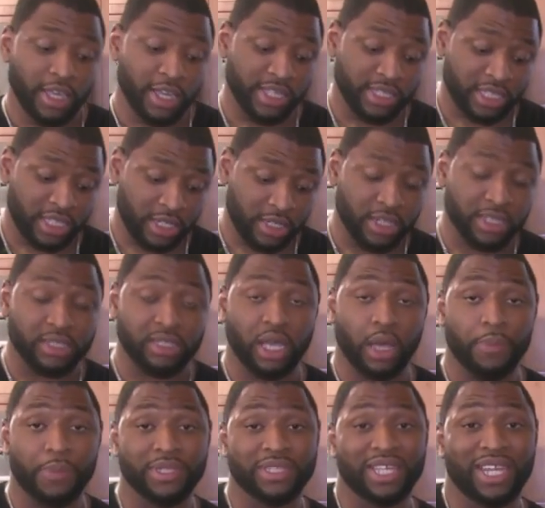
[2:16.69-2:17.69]
until the
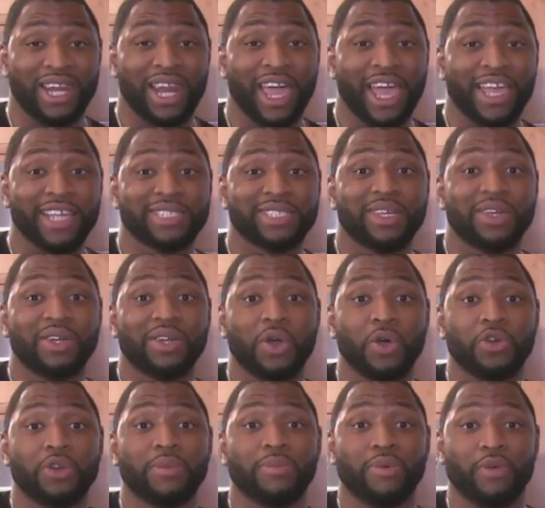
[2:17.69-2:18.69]
top is a light
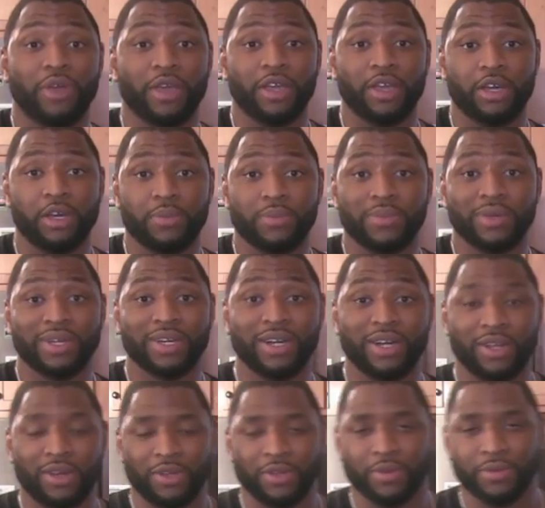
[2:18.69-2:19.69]
golden brown
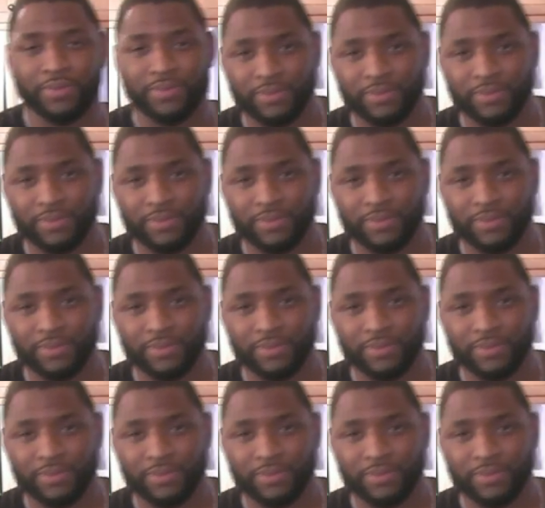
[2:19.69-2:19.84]
color.